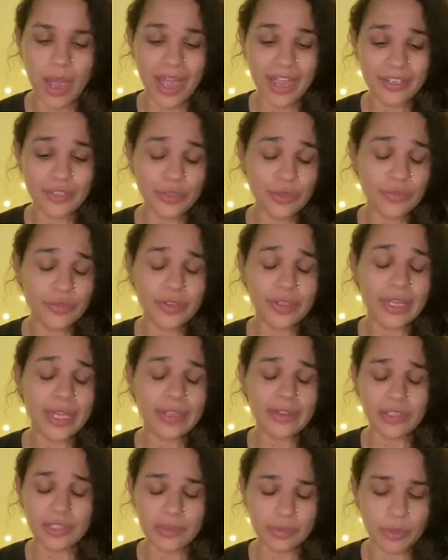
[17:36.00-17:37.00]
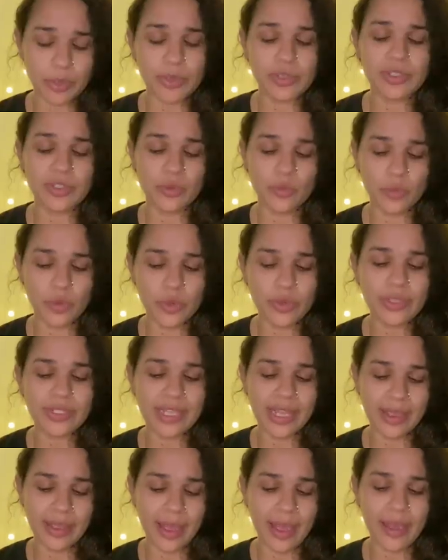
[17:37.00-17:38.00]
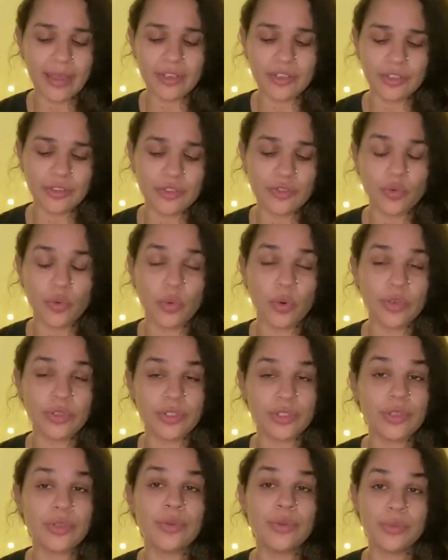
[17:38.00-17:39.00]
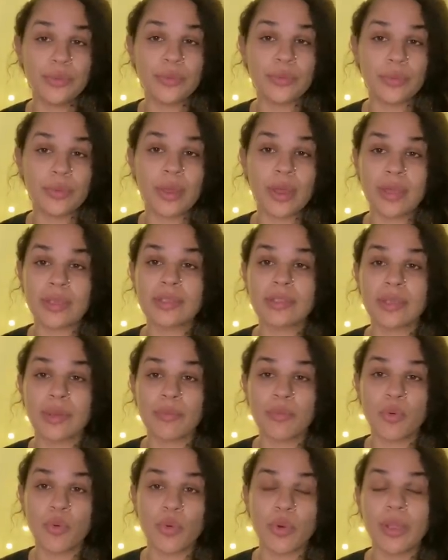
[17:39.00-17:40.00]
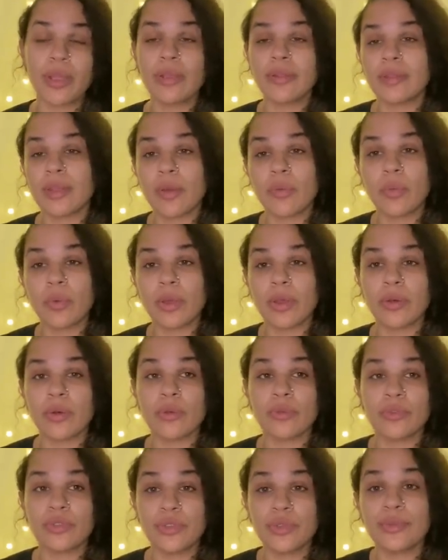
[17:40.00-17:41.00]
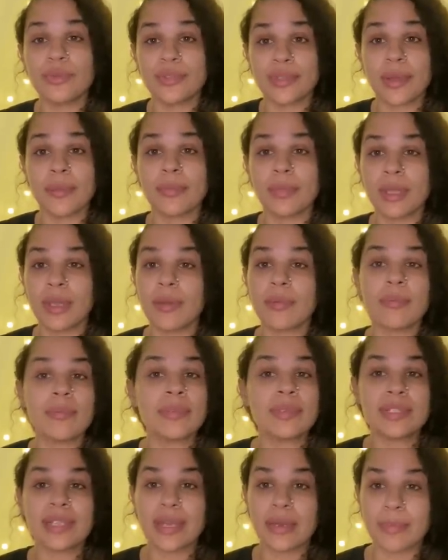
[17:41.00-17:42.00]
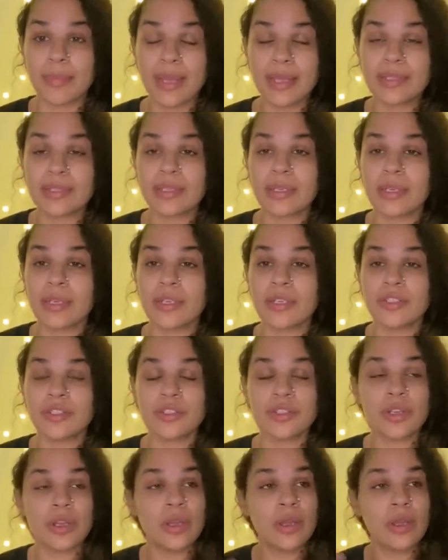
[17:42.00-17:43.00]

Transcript: do feel like this person will take action towards you at some point. They will do something, send a message.